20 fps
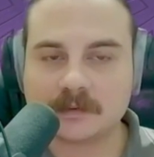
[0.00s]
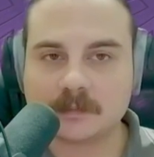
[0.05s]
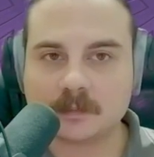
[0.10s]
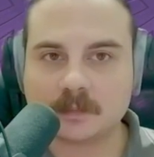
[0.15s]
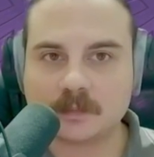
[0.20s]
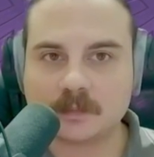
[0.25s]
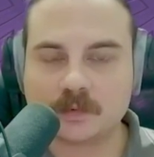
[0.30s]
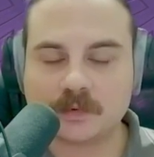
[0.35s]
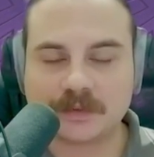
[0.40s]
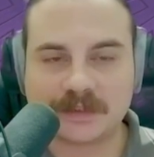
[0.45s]

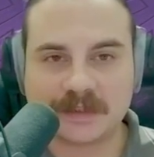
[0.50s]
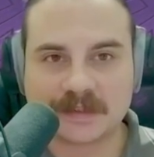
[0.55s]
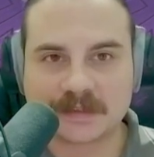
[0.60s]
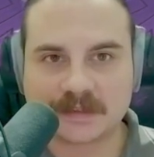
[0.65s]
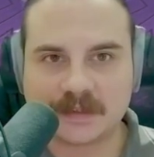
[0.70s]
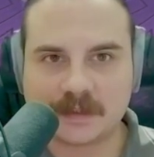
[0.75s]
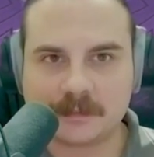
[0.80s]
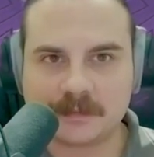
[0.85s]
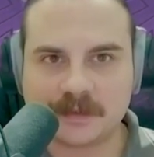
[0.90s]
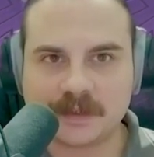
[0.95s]
quick
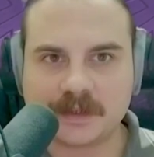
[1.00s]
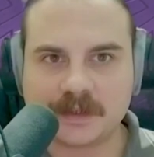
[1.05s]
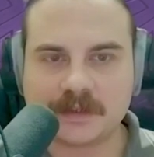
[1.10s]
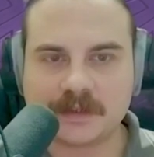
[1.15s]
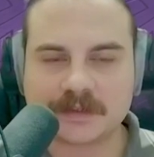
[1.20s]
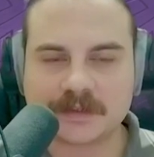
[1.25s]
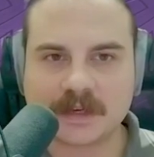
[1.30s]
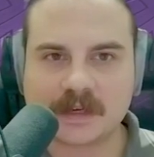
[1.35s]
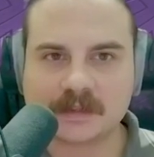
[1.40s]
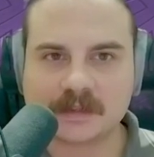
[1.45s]
disclaimer here,
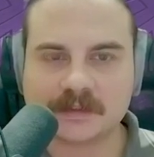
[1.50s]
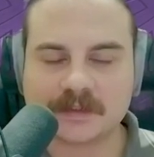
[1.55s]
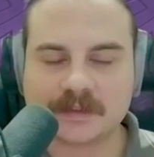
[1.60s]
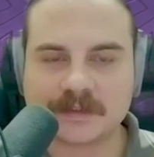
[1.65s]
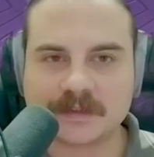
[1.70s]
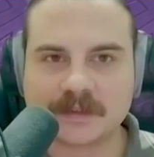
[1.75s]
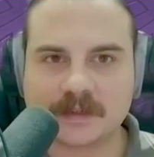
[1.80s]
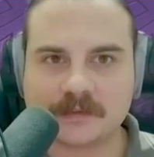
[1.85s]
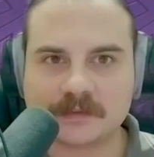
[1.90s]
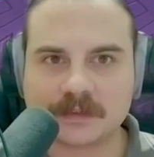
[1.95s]
this character is
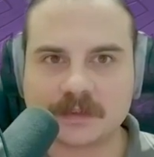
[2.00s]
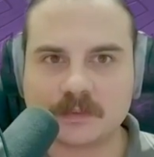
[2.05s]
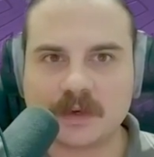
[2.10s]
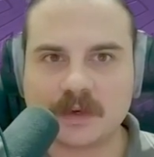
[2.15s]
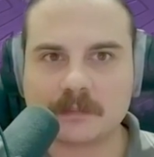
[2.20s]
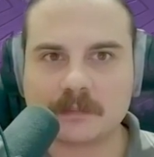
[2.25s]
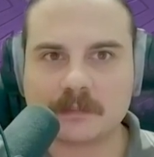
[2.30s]
71,